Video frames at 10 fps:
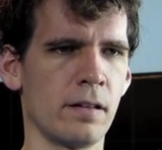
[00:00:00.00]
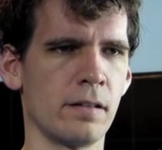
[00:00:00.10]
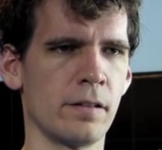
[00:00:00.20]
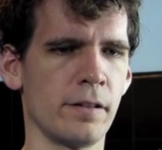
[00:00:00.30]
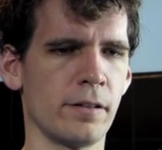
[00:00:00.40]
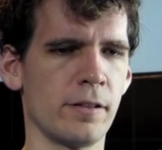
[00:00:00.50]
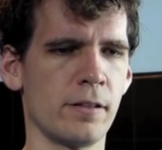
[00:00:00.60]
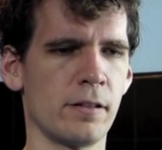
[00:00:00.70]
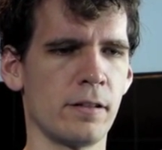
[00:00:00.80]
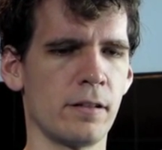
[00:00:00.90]

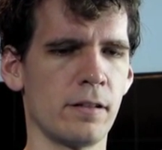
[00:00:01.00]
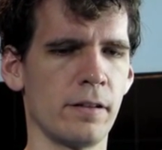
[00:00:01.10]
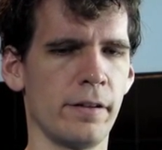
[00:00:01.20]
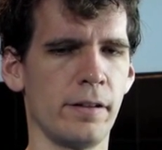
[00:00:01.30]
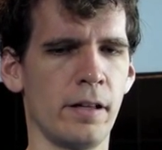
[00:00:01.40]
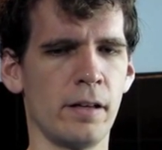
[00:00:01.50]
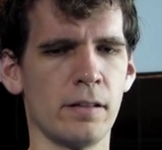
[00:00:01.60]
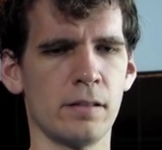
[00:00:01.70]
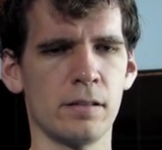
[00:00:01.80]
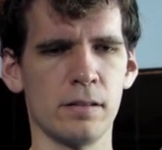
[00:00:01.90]
since she
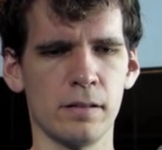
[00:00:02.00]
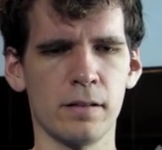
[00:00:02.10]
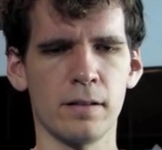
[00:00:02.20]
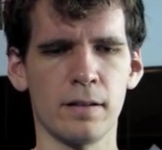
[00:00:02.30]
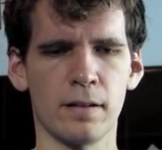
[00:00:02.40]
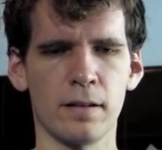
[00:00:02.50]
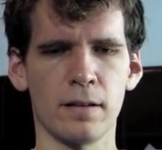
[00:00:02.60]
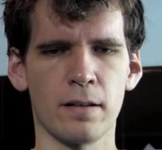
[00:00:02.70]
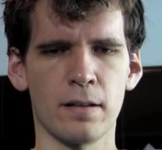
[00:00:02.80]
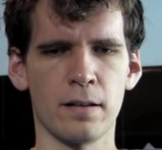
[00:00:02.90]
does
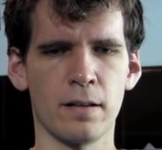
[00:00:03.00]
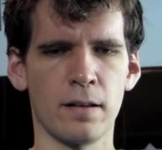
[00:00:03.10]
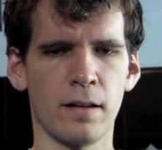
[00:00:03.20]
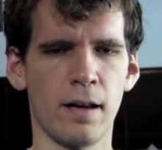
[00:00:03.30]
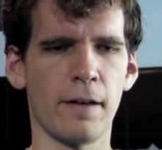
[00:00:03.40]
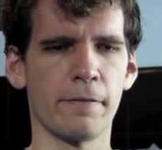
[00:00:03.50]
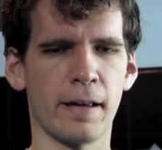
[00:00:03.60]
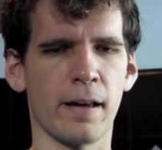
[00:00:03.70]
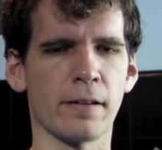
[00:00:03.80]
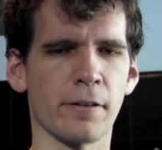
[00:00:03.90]
have
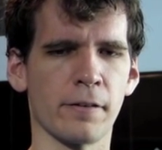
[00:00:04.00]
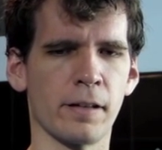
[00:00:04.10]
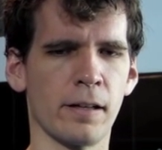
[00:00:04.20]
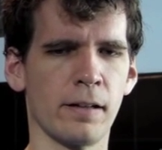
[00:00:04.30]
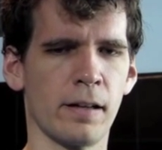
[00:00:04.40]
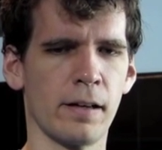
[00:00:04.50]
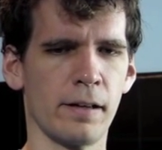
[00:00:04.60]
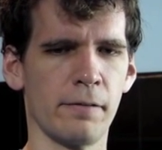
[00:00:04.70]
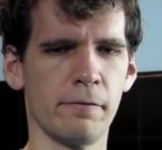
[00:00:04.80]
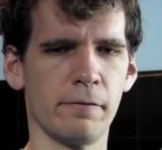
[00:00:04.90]
cancer, then
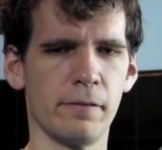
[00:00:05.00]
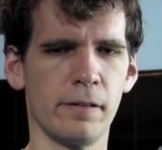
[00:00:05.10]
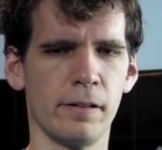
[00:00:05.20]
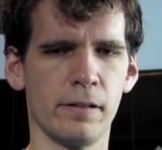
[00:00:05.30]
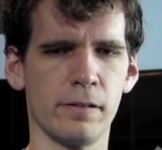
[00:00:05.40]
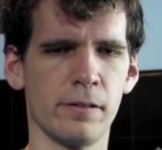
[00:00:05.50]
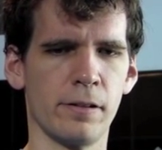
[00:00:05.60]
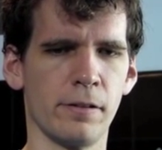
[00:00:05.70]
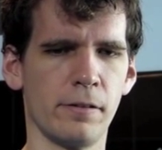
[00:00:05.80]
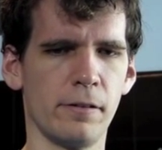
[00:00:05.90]
I
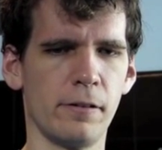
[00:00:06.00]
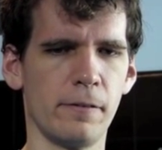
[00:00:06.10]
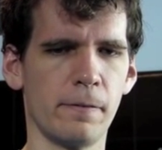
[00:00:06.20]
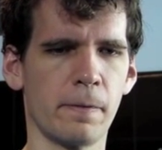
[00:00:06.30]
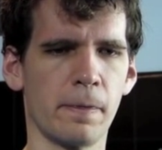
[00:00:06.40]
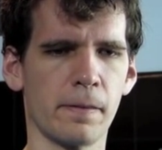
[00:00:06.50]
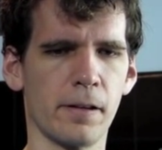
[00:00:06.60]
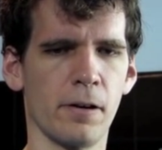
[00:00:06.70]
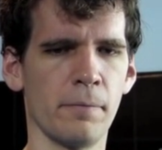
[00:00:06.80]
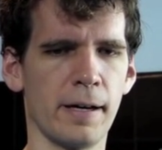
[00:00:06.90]
should
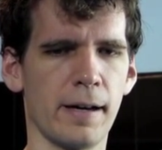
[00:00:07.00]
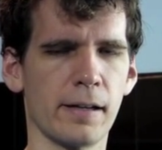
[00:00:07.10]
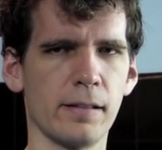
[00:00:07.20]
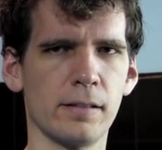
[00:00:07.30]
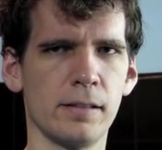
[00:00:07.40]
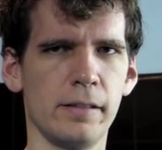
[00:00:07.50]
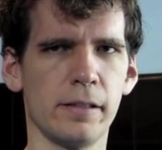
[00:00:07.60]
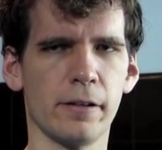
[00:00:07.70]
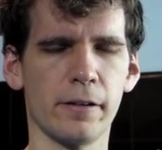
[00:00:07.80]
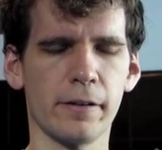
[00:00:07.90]
go back and see
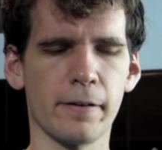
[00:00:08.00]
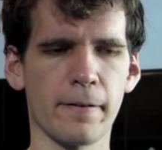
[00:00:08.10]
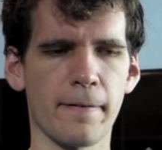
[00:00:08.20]
her.